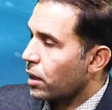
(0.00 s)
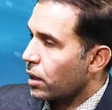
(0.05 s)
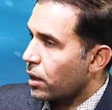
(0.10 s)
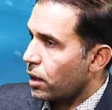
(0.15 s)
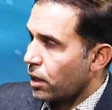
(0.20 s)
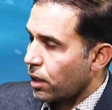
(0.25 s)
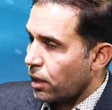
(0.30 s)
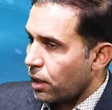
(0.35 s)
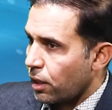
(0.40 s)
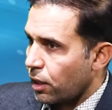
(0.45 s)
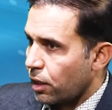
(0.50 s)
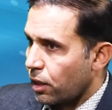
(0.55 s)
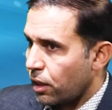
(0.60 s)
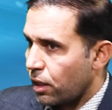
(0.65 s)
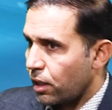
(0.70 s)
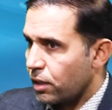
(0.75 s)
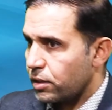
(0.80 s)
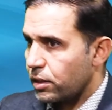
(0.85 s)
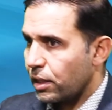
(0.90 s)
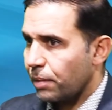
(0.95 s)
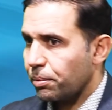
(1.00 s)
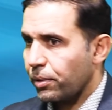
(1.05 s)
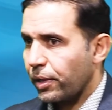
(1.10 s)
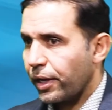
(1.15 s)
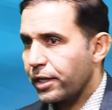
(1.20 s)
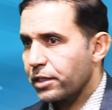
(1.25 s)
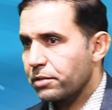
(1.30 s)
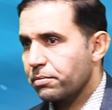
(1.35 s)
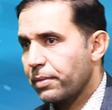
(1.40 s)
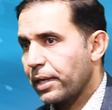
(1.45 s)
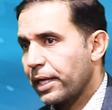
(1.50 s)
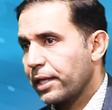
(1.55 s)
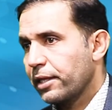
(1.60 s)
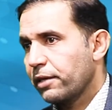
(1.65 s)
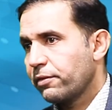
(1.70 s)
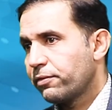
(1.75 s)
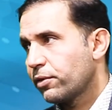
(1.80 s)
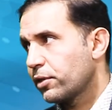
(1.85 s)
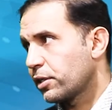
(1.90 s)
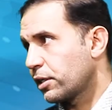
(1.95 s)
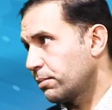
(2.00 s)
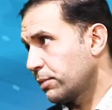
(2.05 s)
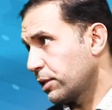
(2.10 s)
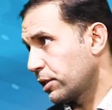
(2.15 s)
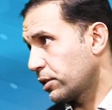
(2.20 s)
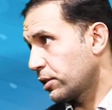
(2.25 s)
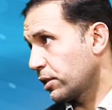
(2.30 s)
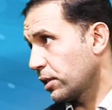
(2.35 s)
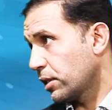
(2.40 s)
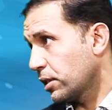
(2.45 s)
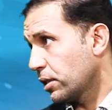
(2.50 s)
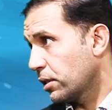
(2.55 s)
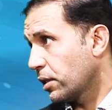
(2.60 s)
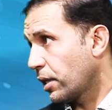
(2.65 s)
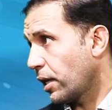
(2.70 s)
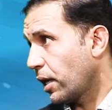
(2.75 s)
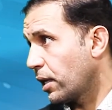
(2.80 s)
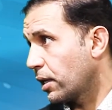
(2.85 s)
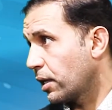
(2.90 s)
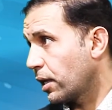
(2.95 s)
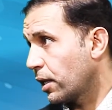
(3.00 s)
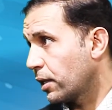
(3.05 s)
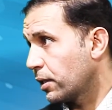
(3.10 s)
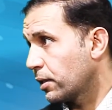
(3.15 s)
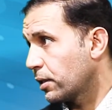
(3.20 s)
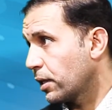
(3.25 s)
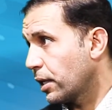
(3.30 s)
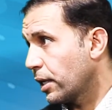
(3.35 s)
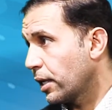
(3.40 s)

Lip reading: This applies mainly for commercial and